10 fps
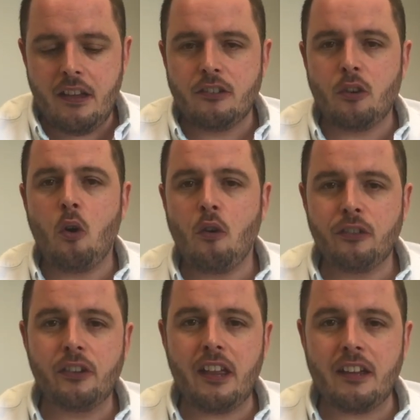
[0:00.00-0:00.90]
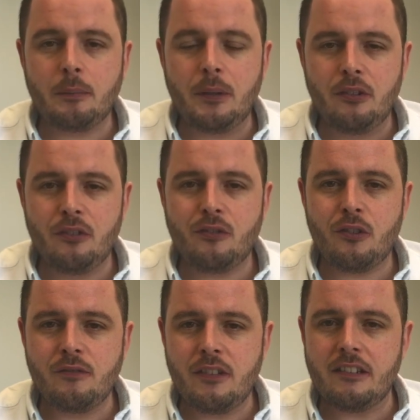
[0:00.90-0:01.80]
So hopefully that's been
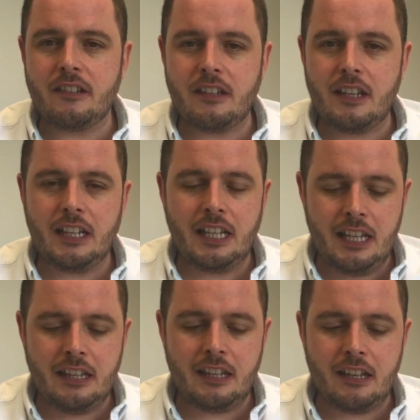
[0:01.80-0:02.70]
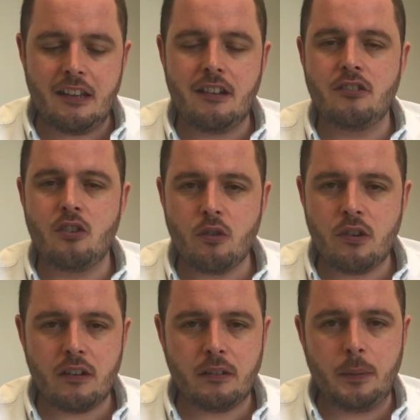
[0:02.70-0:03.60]
useful. As I say, the key thing, know
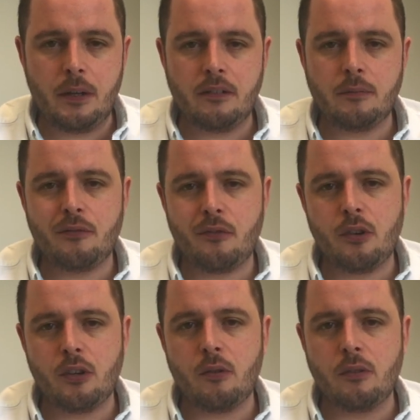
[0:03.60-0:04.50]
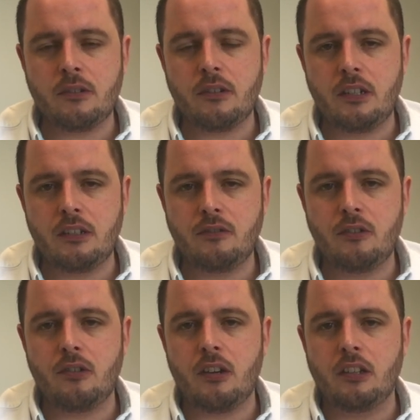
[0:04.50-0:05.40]
your experience before you go into an
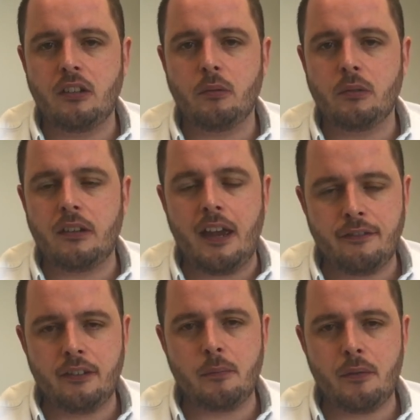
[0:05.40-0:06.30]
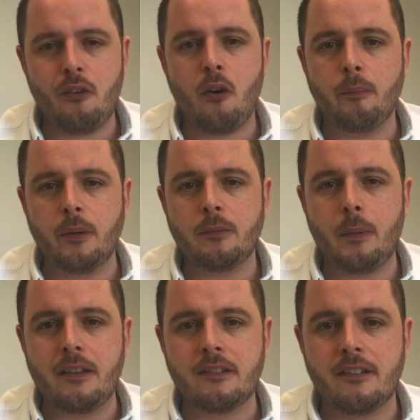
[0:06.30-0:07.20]
interview and you will definitely perform much
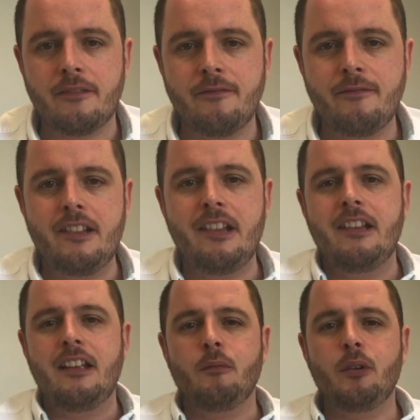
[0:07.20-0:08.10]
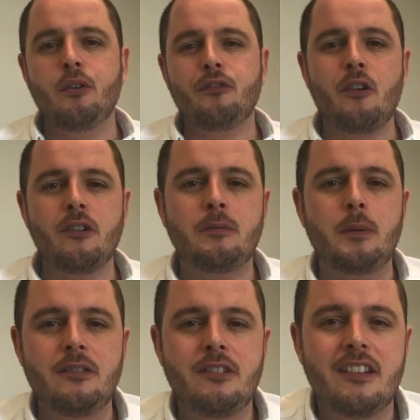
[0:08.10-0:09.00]
better. We look forward to
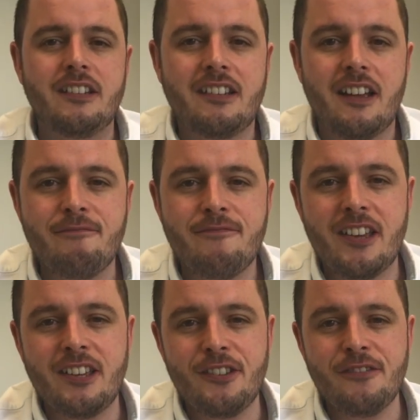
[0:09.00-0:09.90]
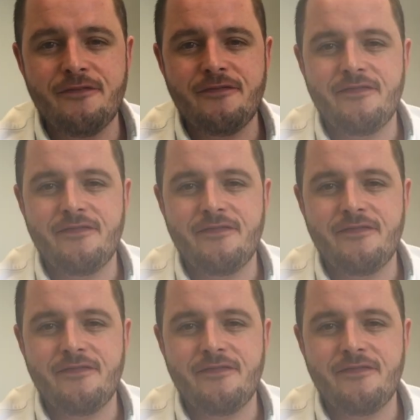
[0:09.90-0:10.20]
speaking to you next time. Thank you.